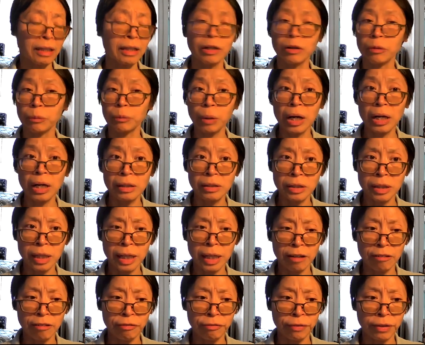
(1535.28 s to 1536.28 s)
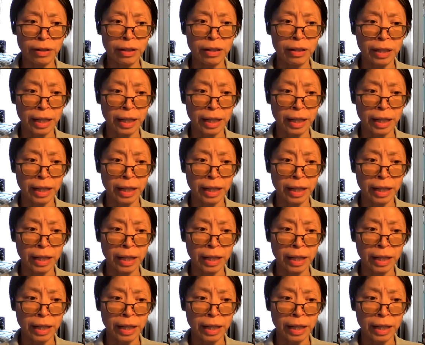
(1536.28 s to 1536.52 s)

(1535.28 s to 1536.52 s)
hit and runs have